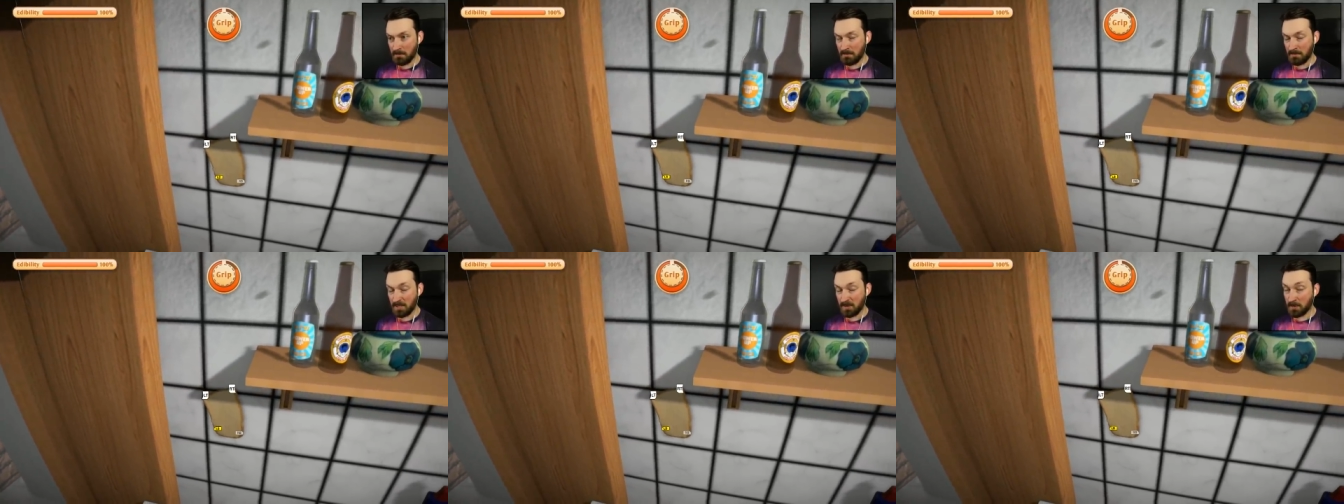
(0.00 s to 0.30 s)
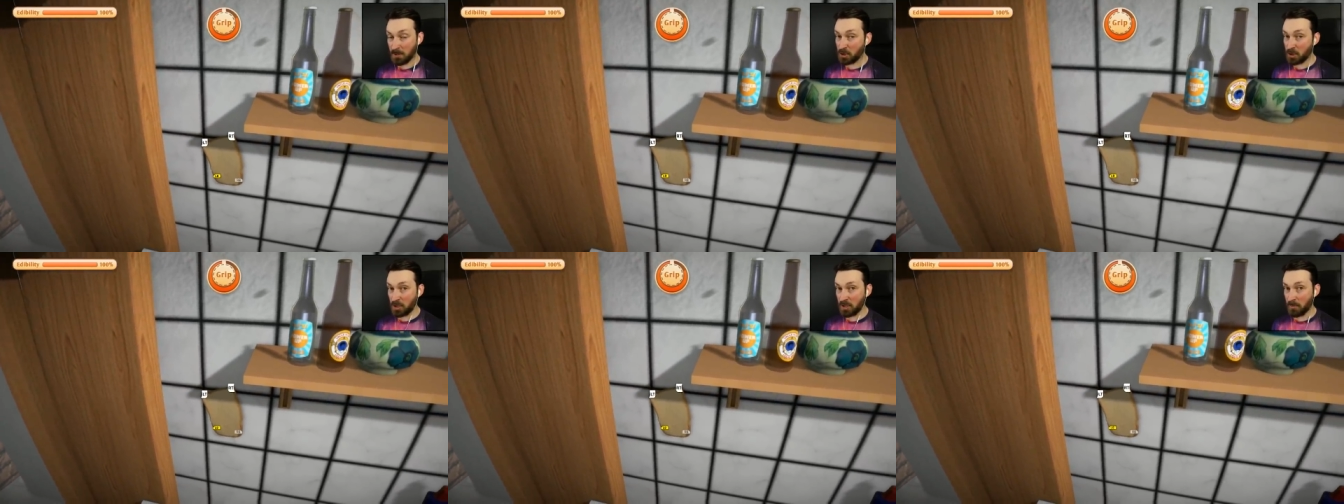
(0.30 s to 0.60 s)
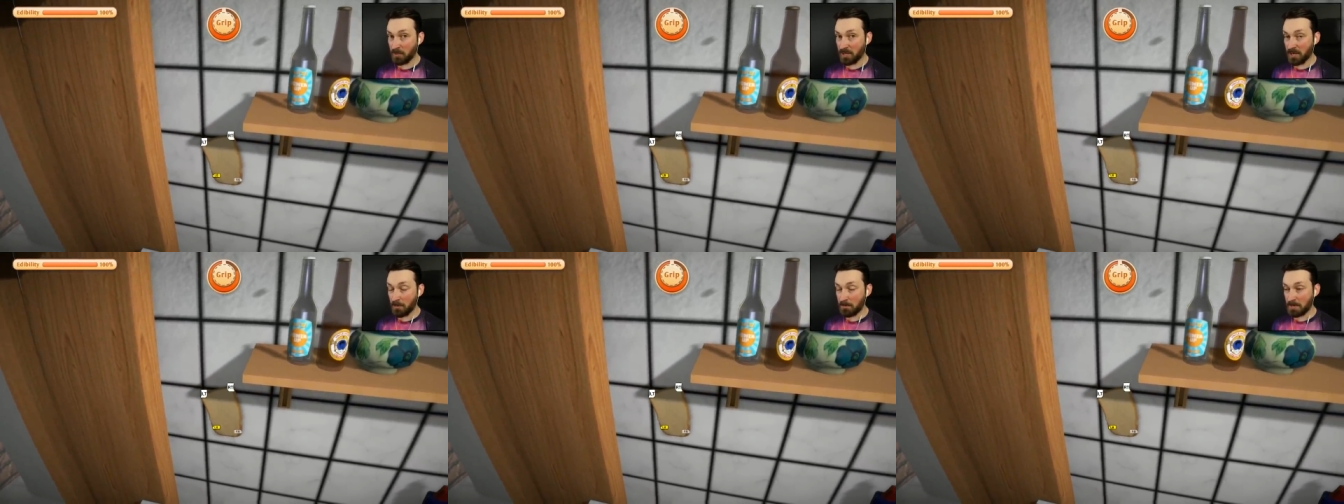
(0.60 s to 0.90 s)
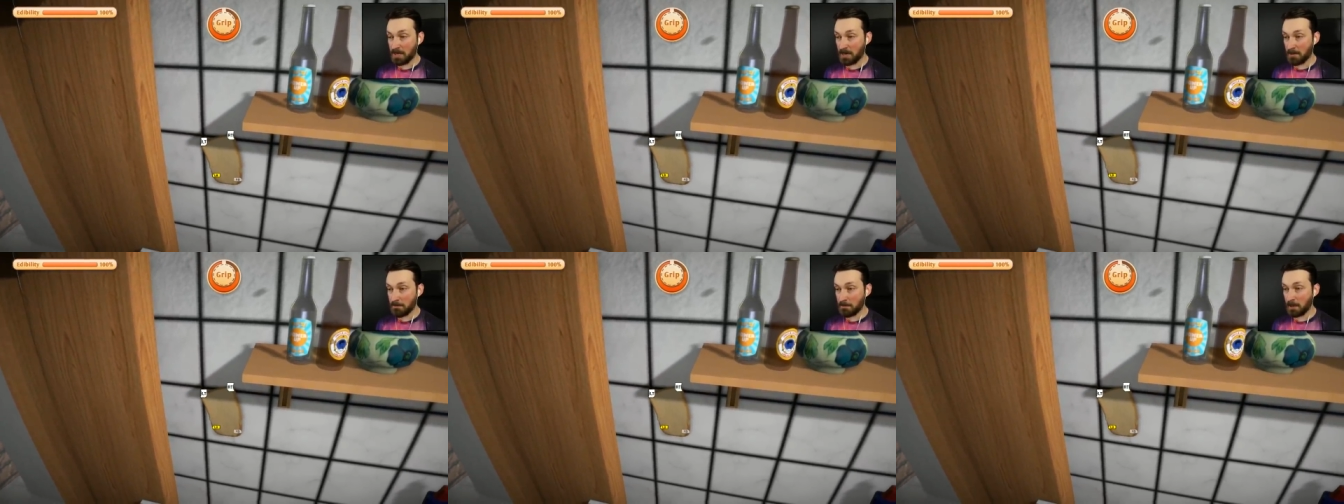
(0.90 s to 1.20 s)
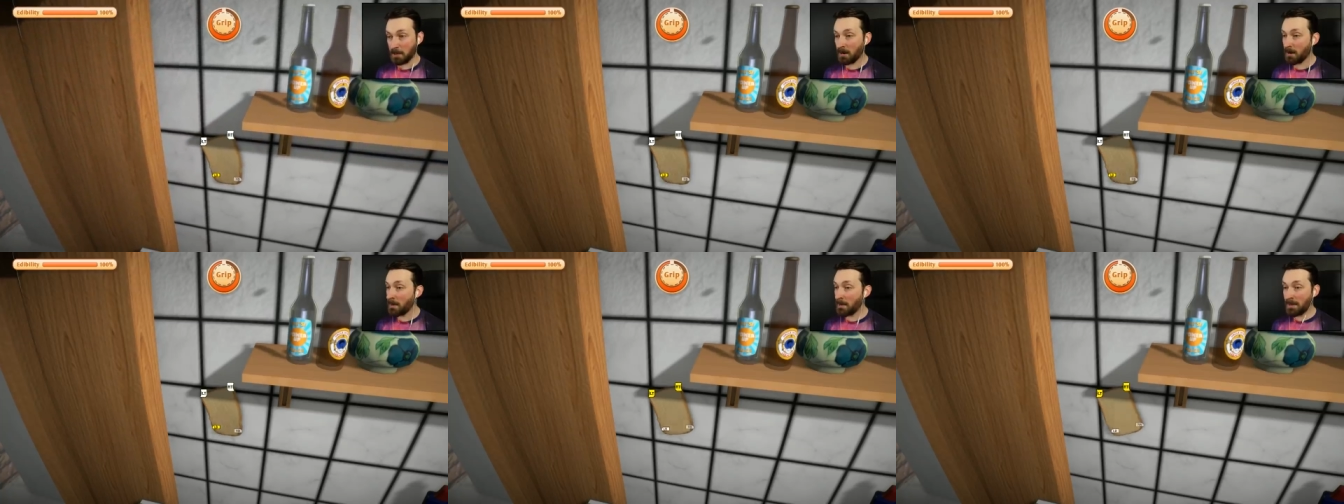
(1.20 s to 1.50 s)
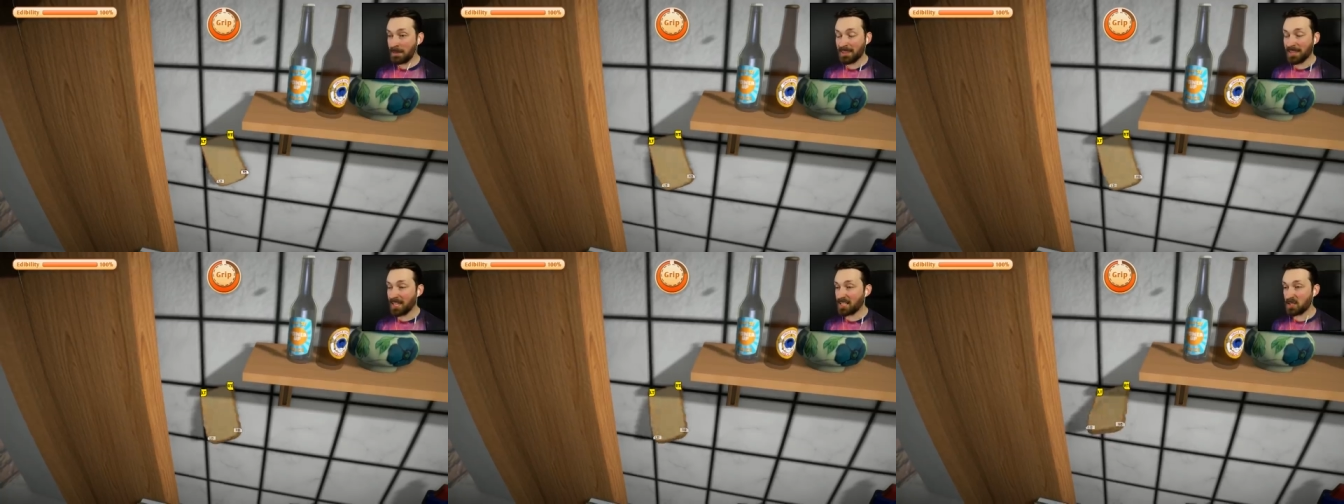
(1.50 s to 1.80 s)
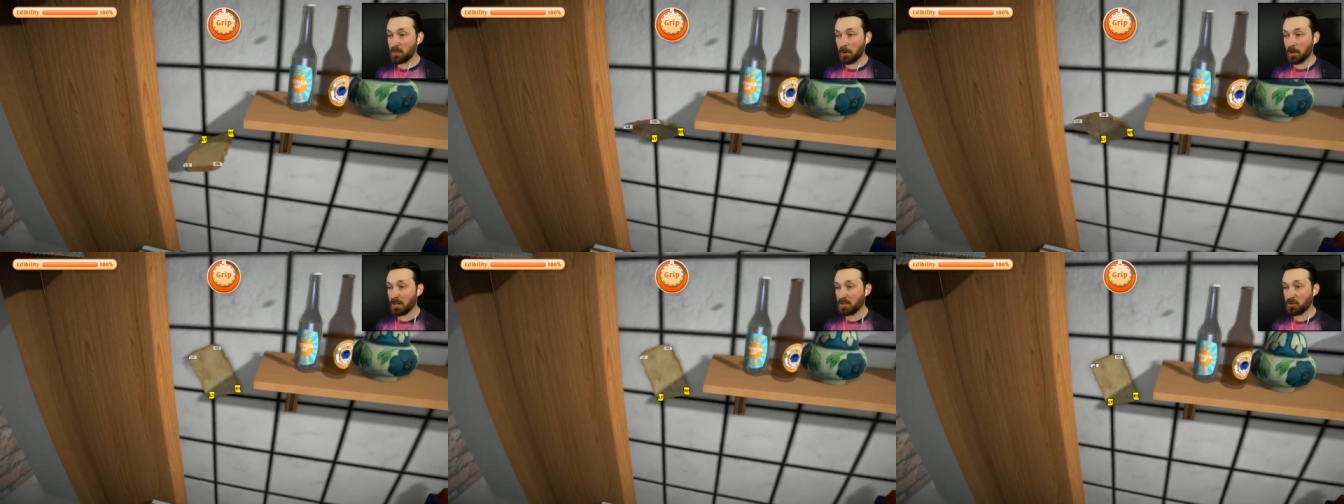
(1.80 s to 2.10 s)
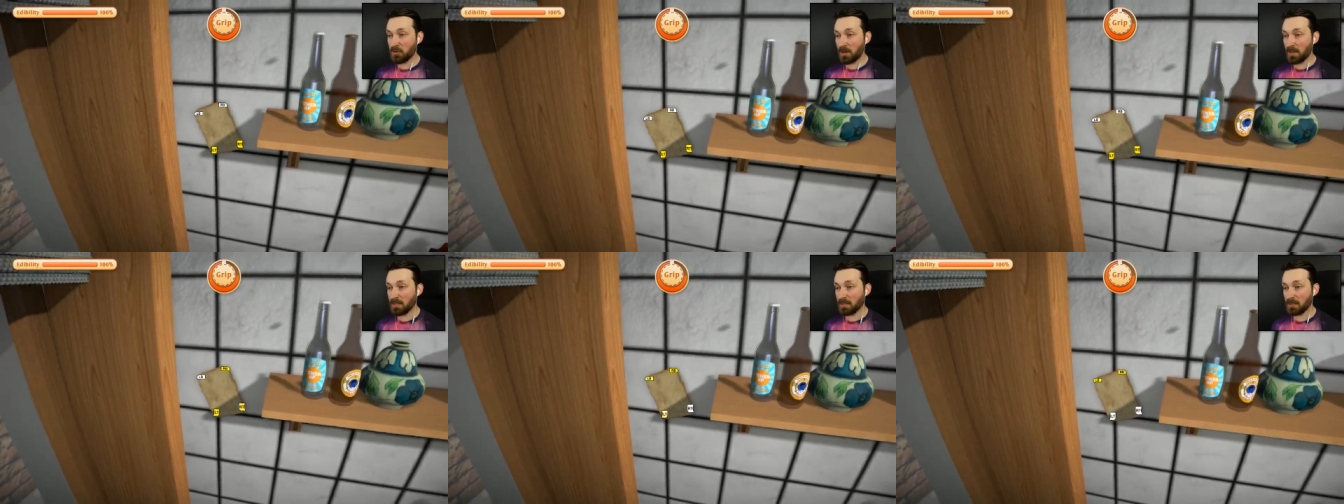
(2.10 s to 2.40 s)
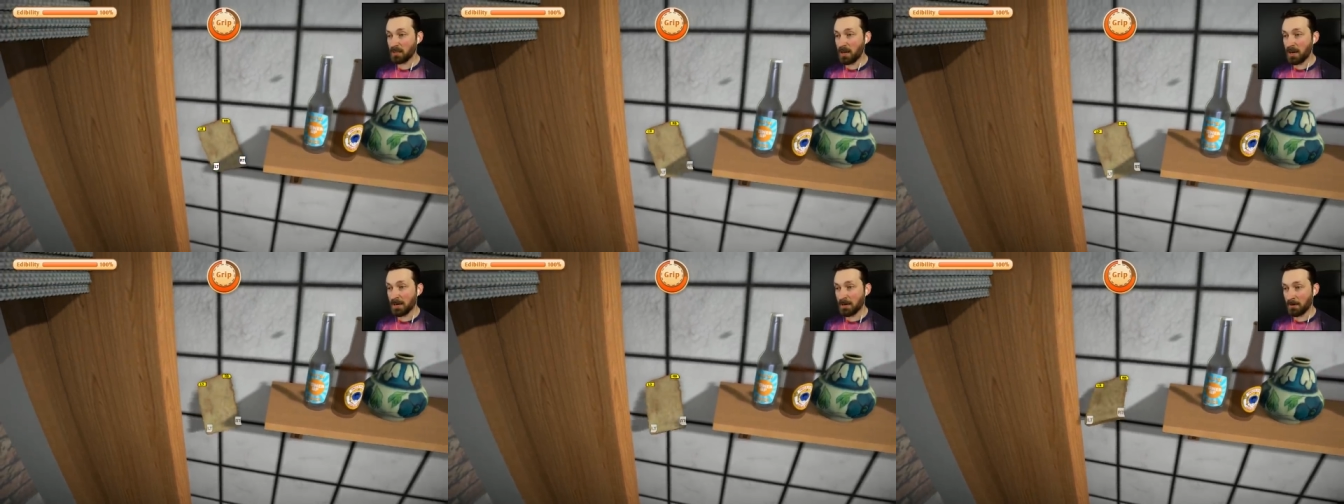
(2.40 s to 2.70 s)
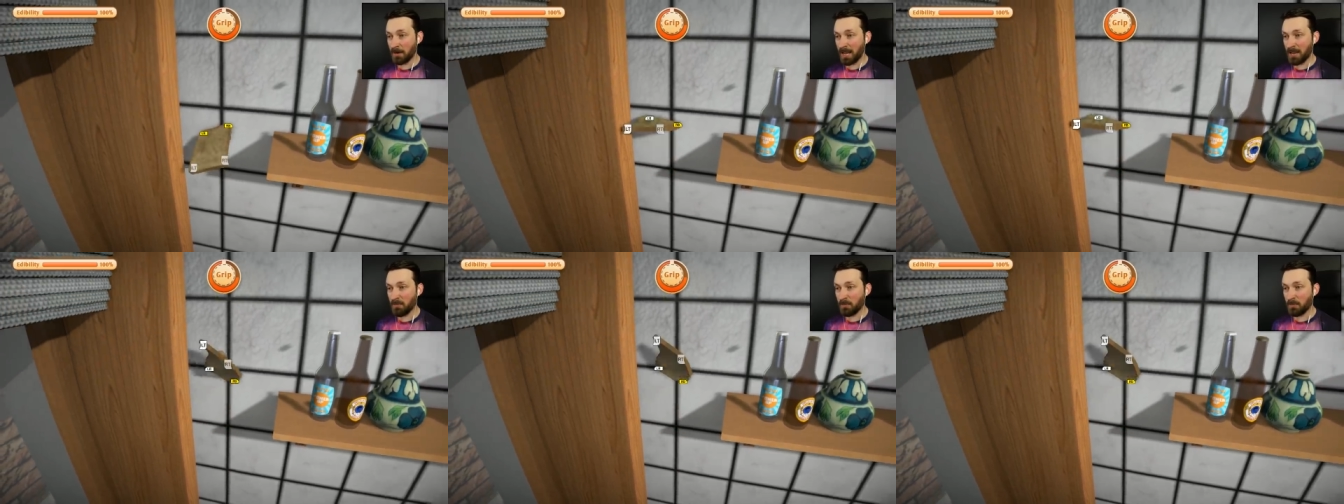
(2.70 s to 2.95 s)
especially without peanut butter, that's where I draw the line, okay?